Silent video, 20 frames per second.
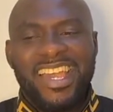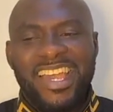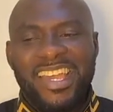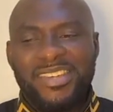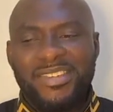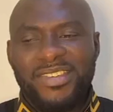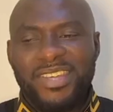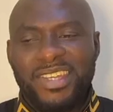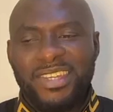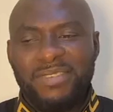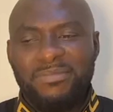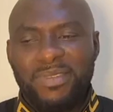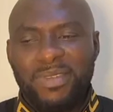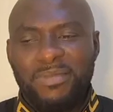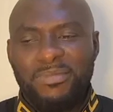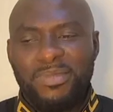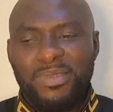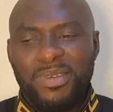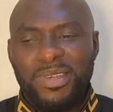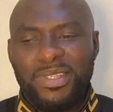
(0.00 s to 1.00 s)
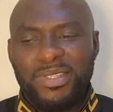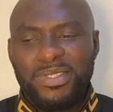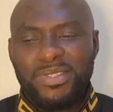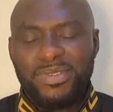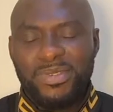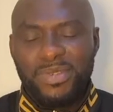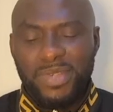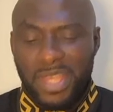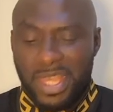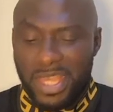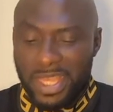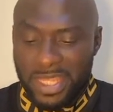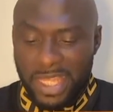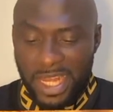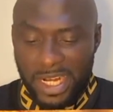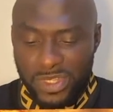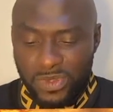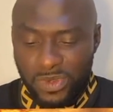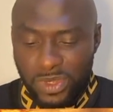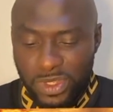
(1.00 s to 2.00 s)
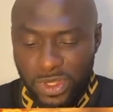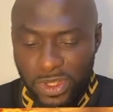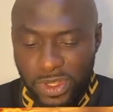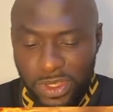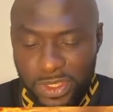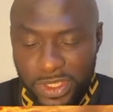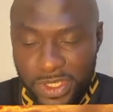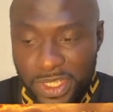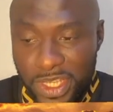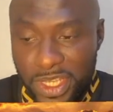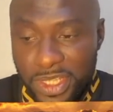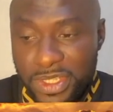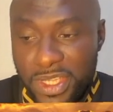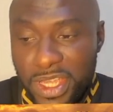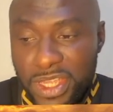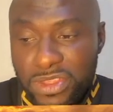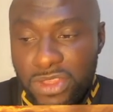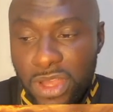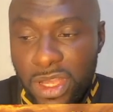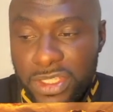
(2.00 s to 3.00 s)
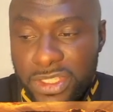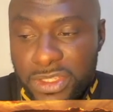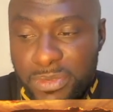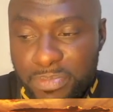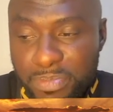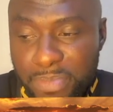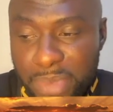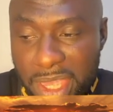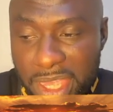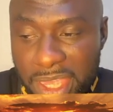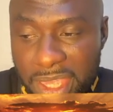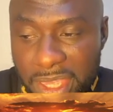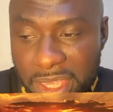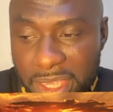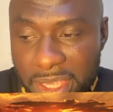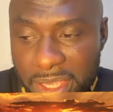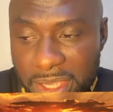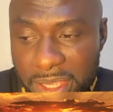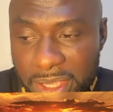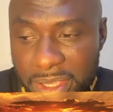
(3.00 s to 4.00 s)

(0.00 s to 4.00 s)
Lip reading: Are you getting my point? So that is what the Lord is saying. He said, don't pay.